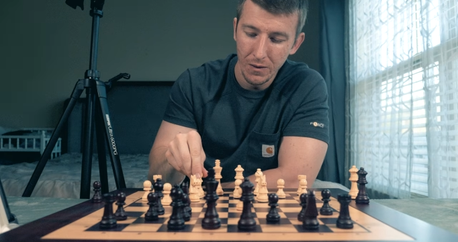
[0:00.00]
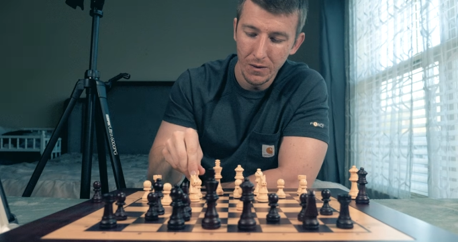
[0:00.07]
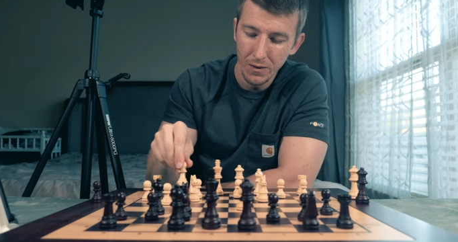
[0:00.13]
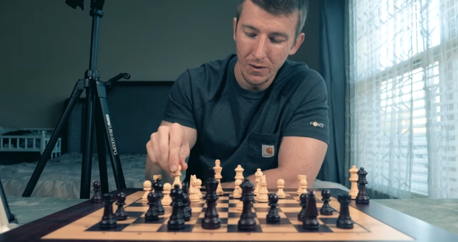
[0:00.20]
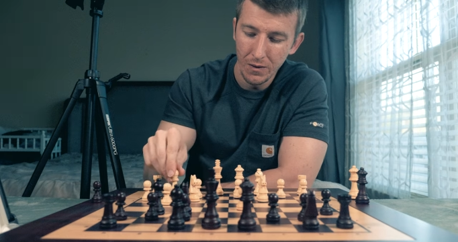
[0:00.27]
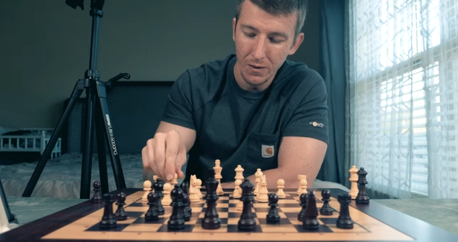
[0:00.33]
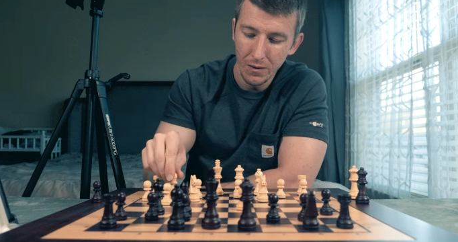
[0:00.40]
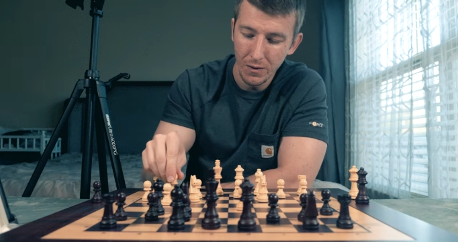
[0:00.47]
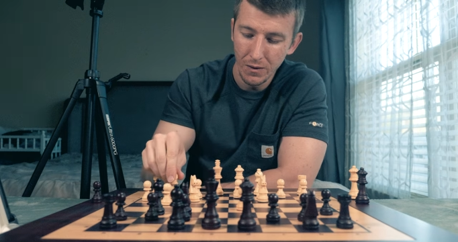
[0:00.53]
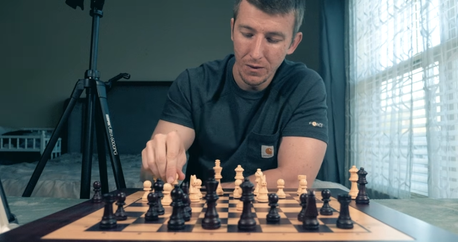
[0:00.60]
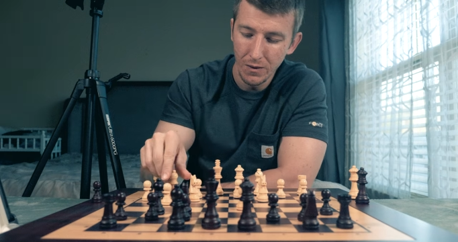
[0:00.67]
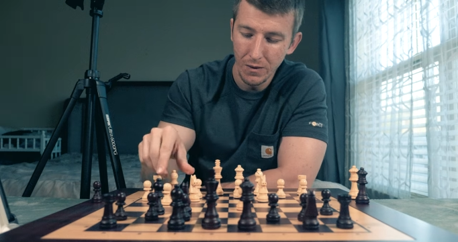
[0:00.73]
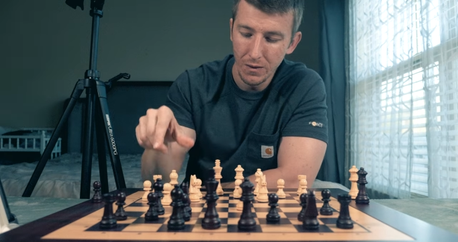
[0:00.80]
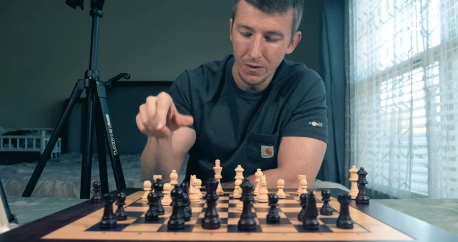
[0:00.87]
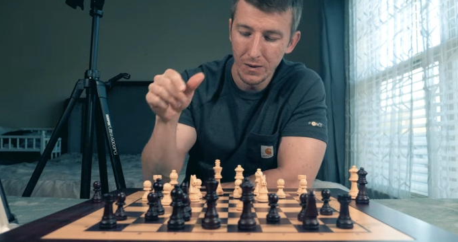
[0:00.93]

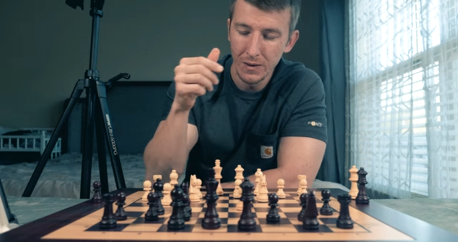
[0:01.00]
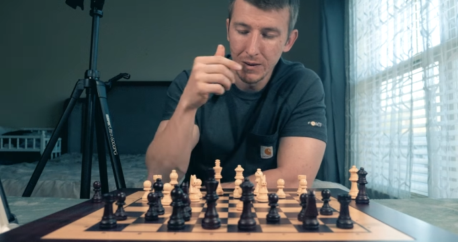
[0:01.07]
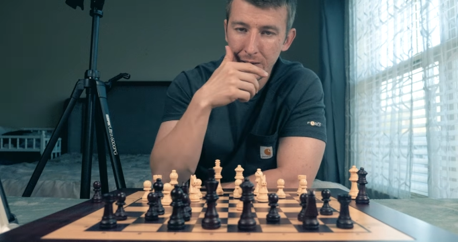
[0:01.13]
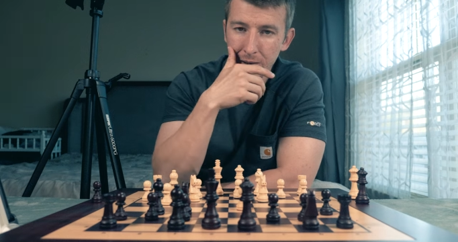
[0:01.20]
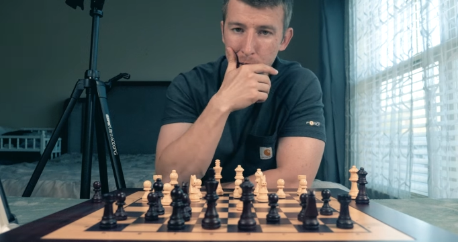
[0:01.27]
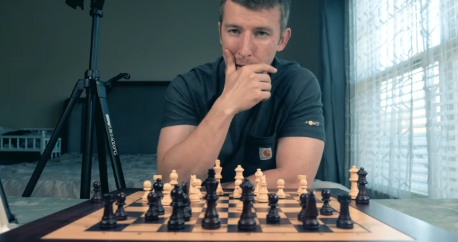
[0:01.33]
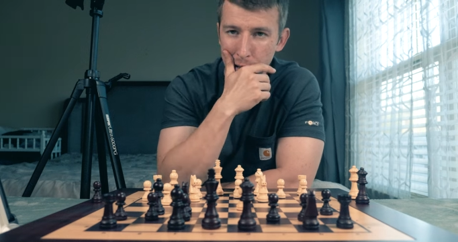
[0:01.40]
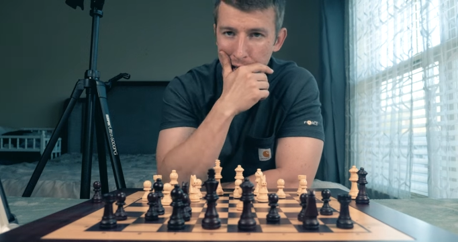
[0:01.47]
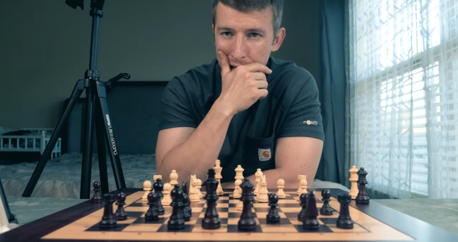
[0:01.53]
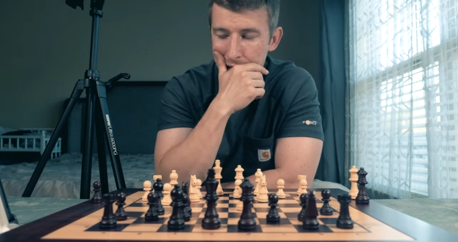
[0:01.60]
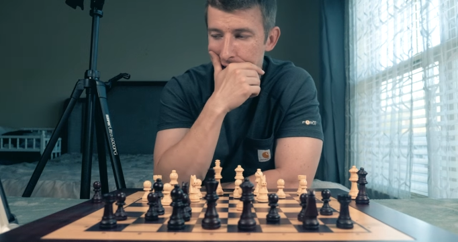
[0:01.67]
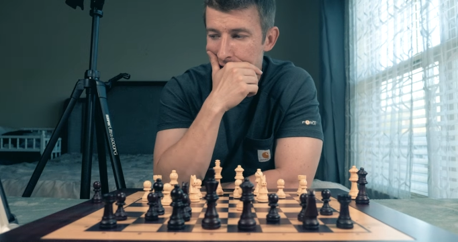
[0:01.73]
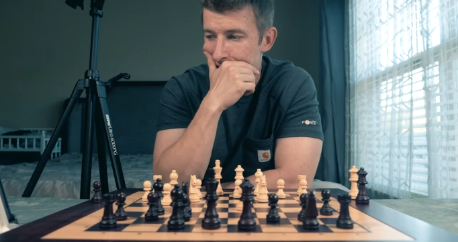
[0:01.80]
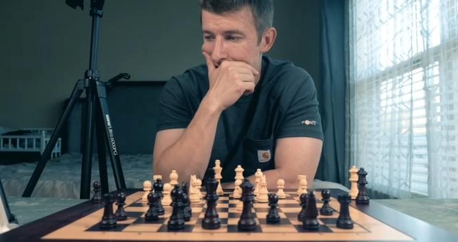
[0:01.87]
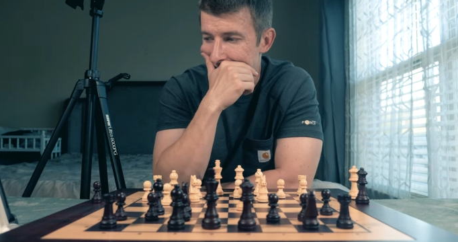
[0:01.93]

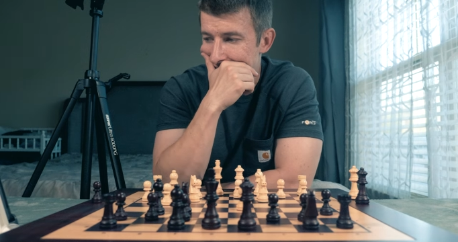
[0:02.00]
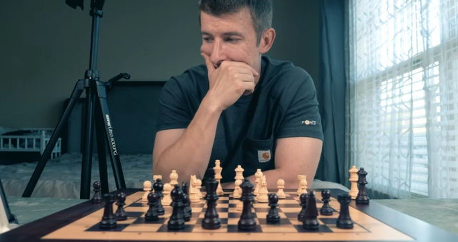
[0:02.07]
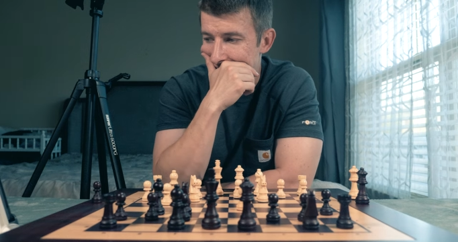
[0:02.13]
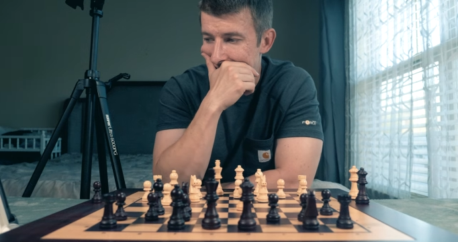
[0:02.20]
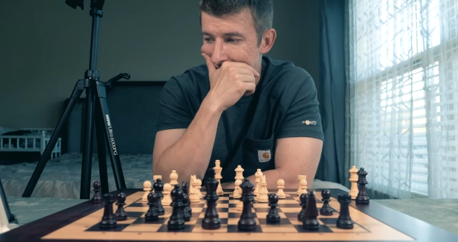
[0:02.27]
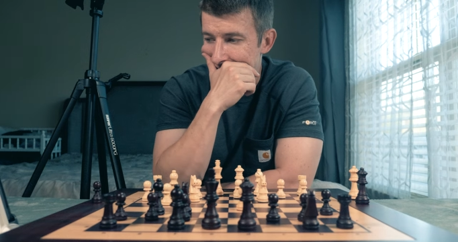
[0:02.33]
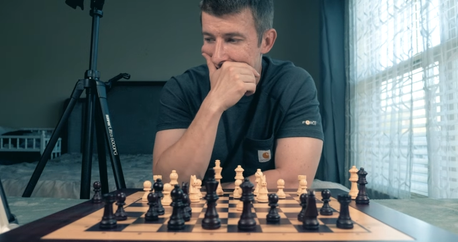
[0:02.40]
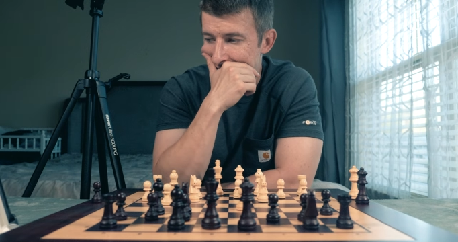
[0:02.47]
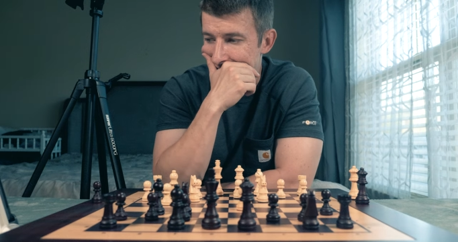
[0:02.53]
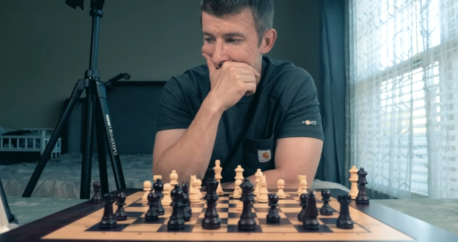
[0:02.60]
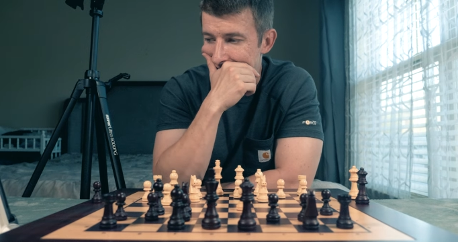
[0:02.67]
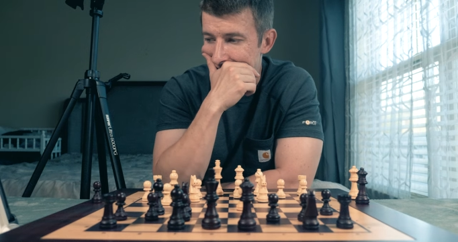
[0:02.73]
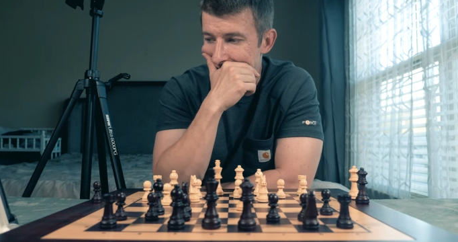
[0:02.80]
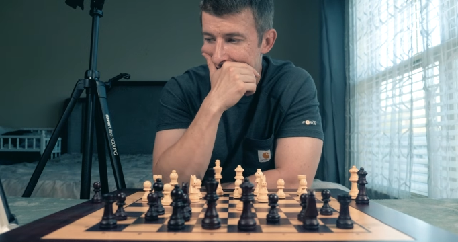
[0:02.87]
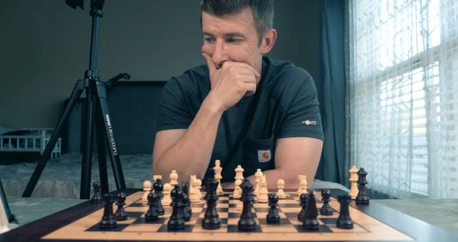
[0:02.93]

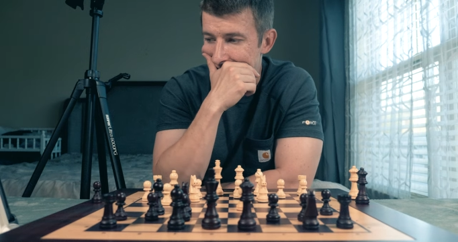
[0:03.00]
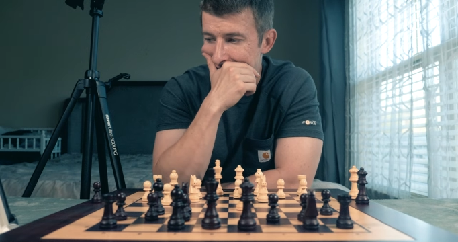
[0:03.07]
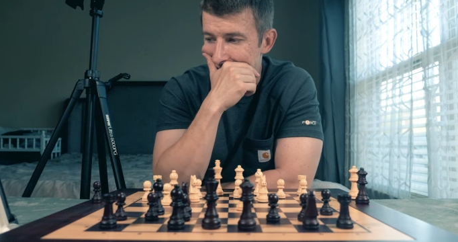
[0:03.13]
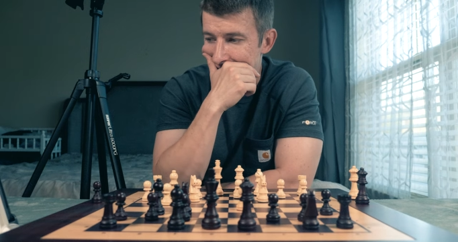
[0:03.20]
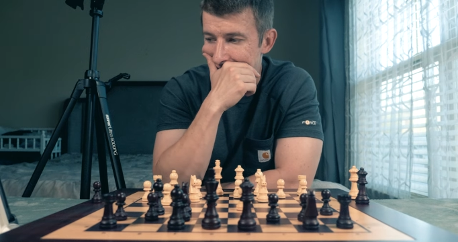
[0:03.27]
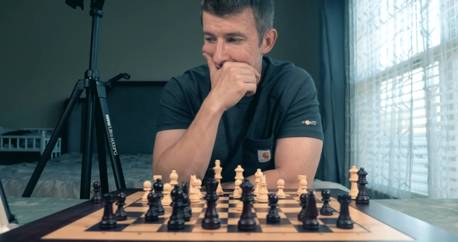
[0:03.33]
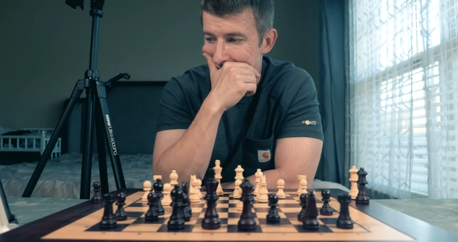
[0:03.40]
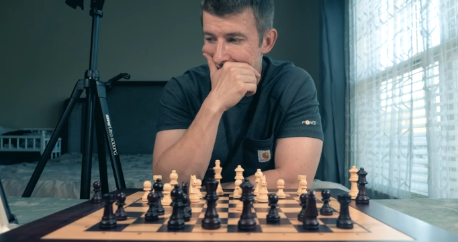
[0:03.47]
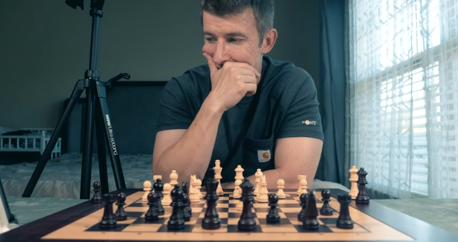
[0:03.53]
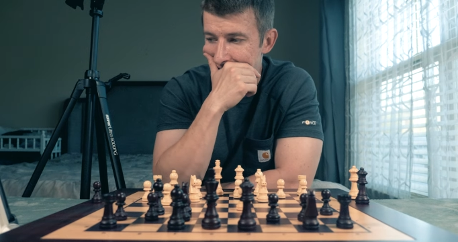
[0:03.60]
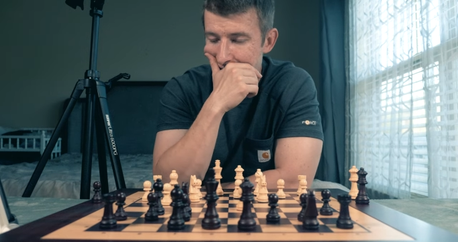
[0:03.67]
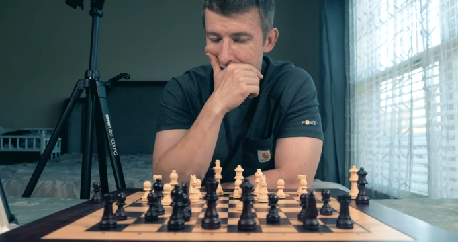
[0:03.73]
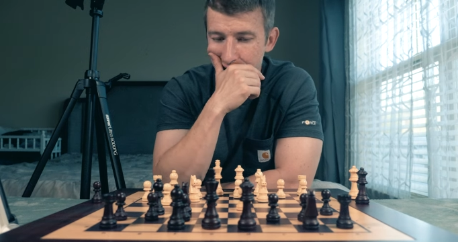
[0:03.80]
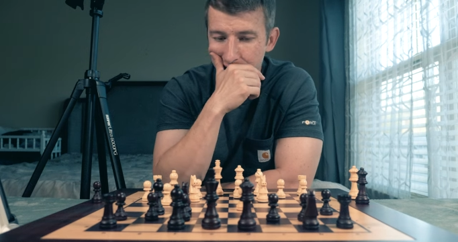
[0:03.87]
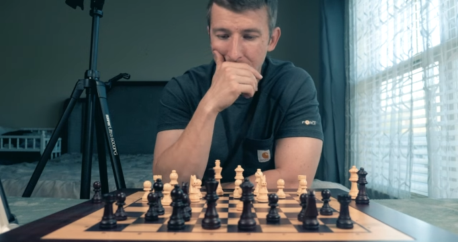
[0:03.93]

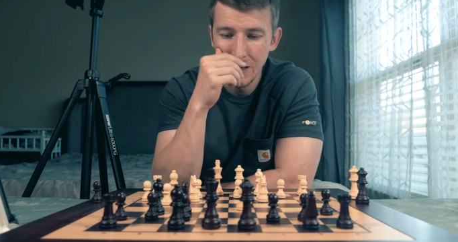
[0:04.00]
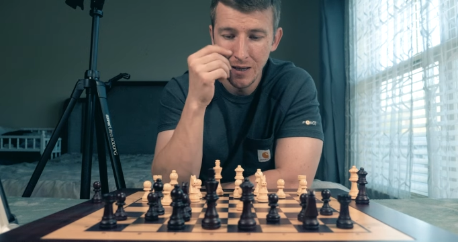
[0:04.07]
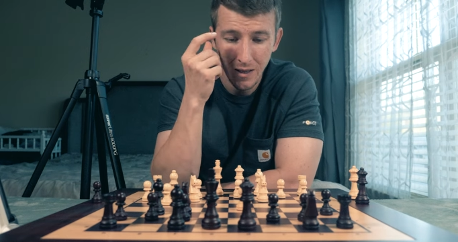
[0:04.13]
(silence)